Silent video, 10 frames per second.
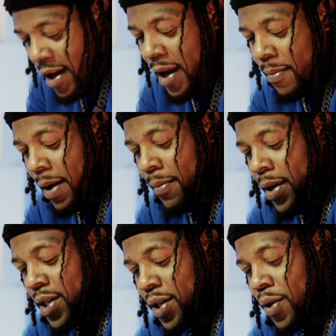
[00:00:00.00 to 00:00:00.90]
He make my
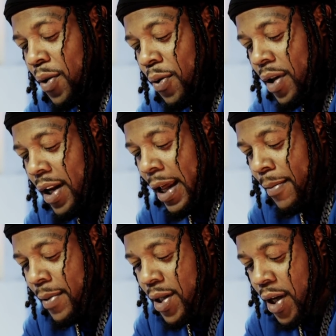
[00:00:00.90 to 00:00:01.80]
cooler. let
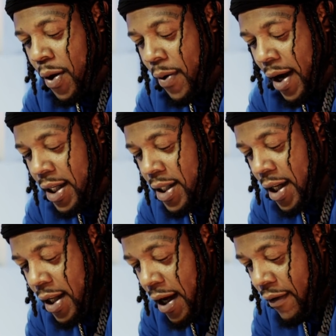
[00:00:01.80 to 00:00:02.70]
me tell you why I
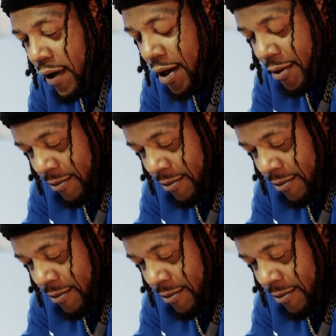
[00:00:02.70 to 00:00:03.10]
said that, right?